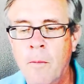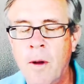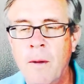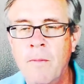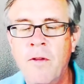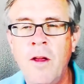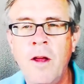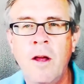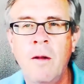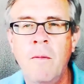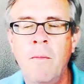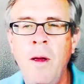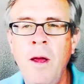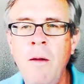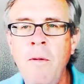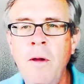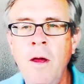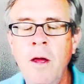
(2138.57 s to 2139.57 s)
But I'm thinking
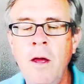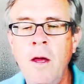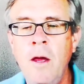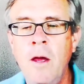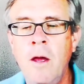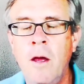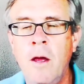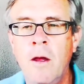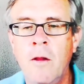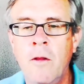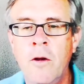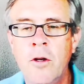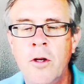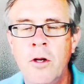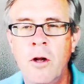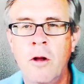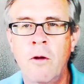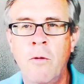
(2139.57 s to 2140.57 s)
maybe
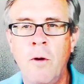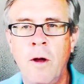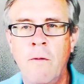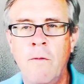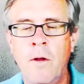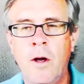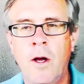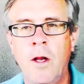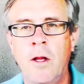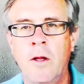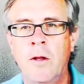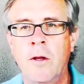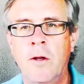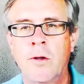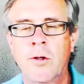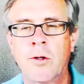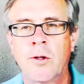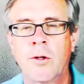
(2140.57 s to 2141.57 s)
there's another way of looking at
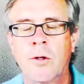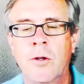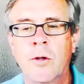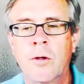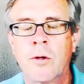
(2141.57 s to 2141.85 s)
this.